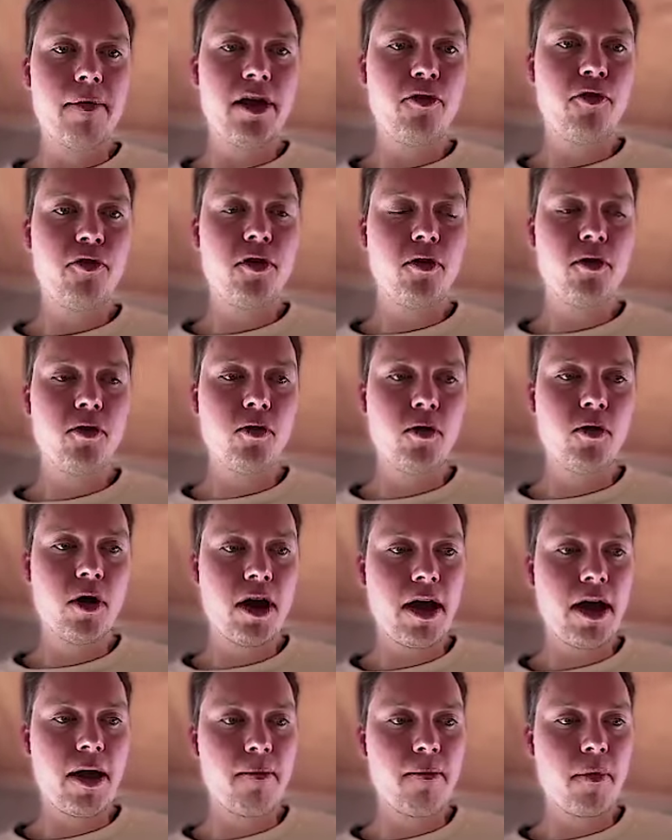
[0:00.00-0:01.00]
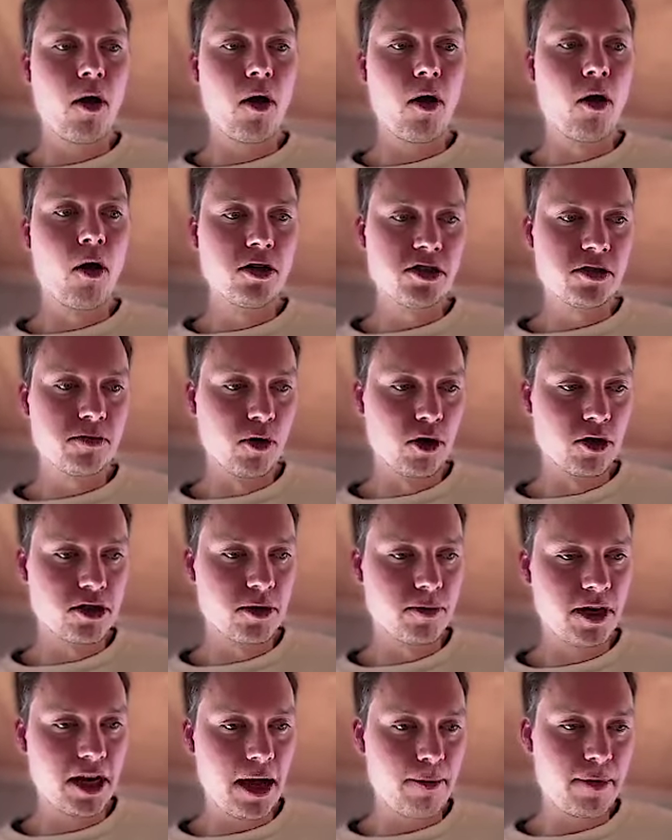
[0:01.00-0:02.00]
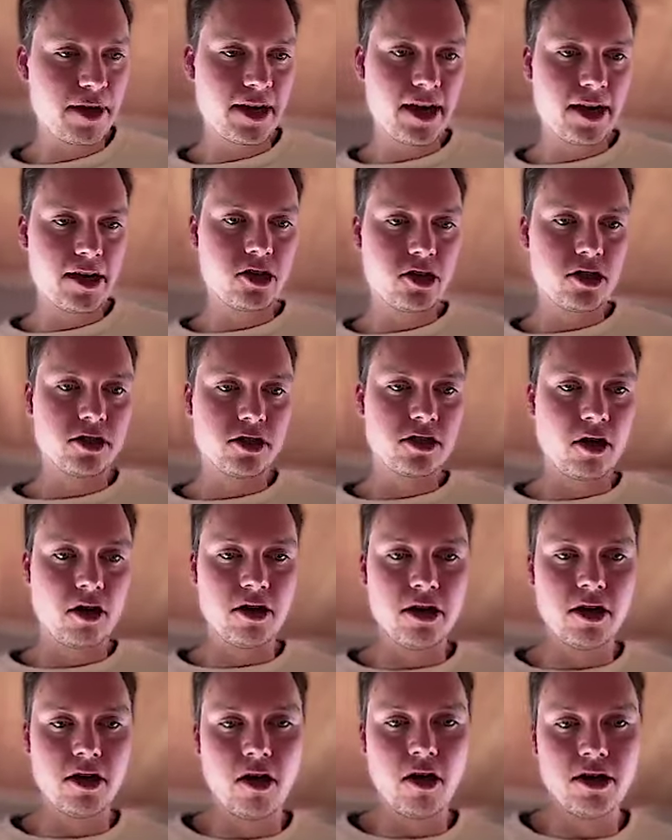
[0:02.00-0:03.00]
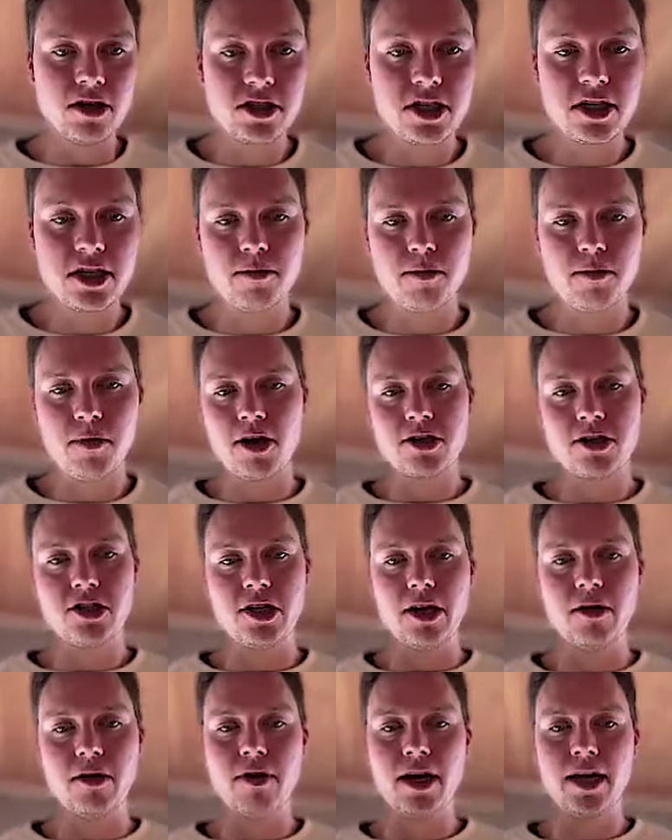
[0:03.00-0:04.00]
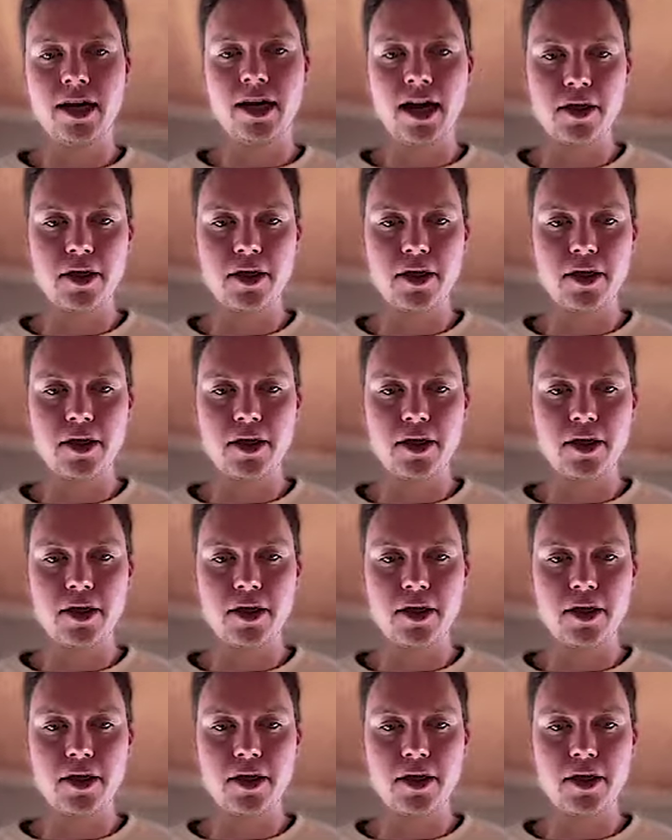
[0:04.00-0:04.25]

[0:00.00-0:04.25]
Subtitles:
If you host multiple applications on a single blockchain, right?